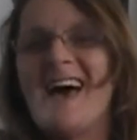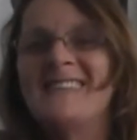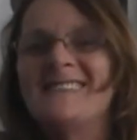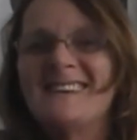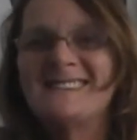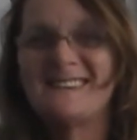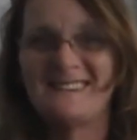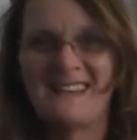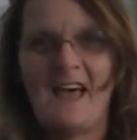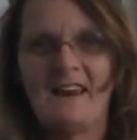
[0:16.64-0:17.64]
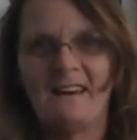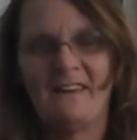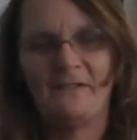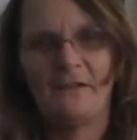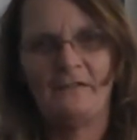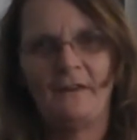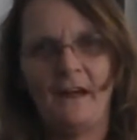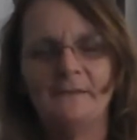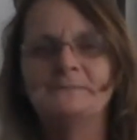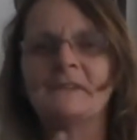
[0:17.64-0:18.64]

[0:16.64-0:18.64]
and this is Cali Life on the Fly.